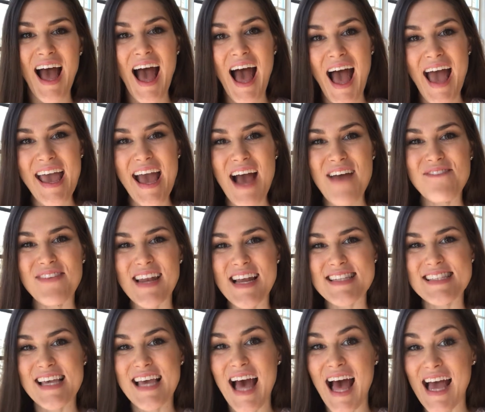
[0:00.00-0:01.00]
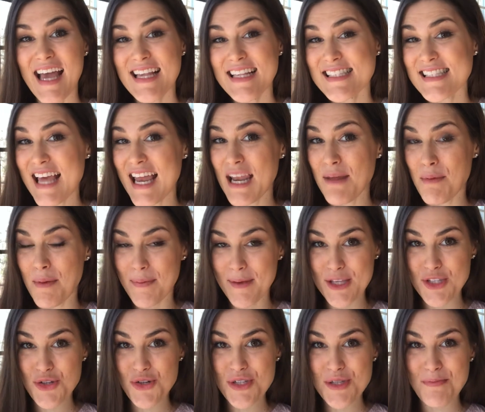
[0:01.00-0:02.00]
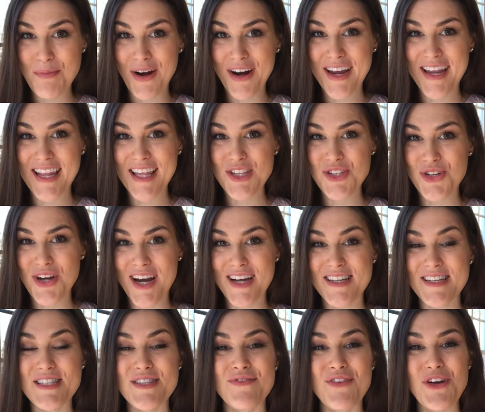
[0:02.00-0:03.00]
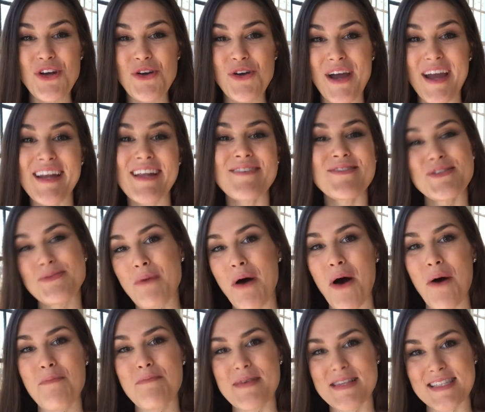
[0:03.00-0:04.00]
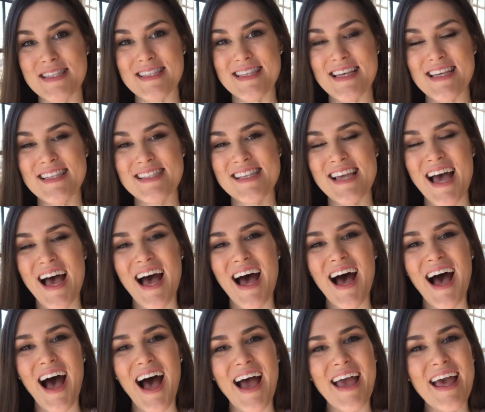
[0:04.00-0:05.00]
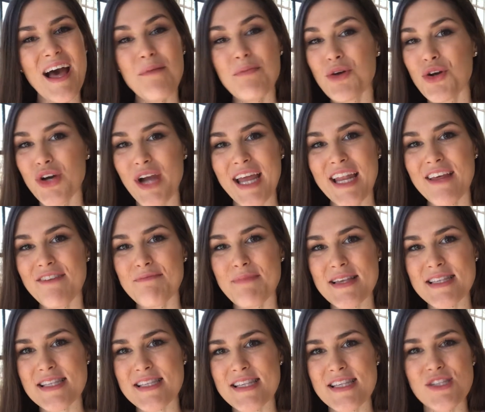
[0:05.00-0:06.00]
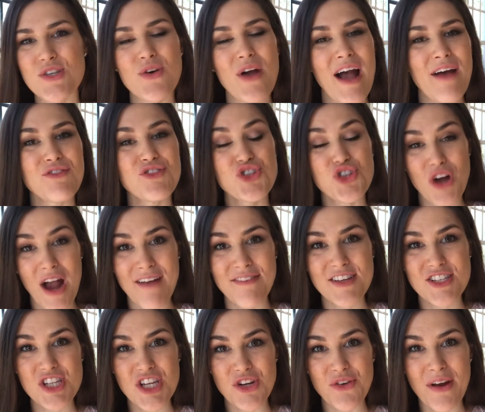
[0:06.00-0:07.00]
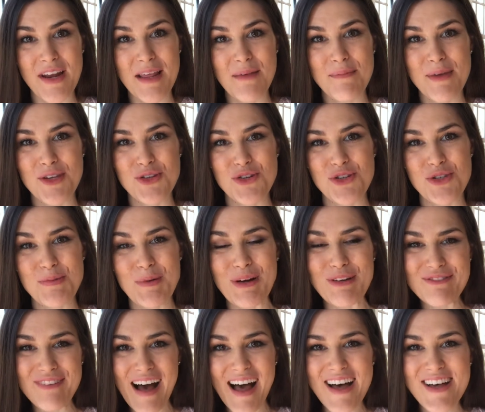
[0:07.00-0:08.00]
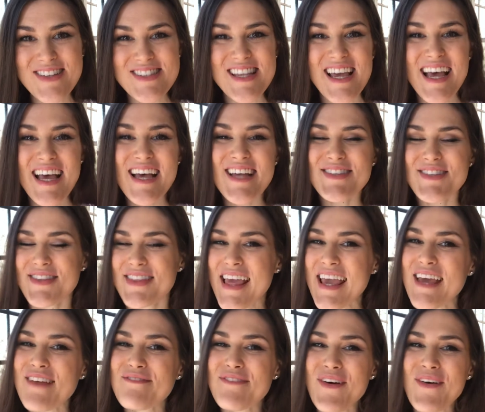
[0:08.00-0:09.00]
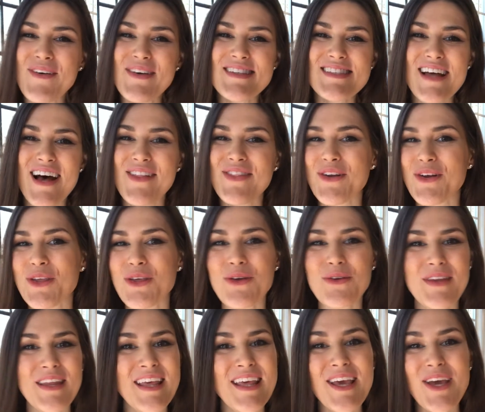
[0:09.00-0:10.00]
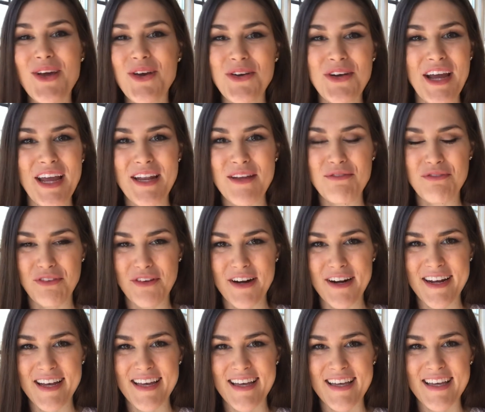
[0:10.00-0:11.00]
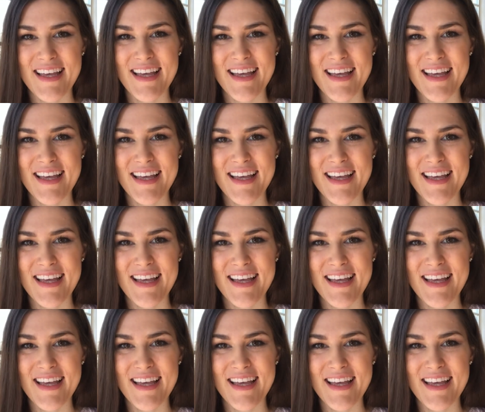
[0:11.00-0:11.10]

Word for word: Hi, I'm Vanessa Kynes, and I'm a Pinterest marketing strategist for creative small businesses. I help creative businesses craft traffic generating Pinterest profiles so they can focus on their unique creative work.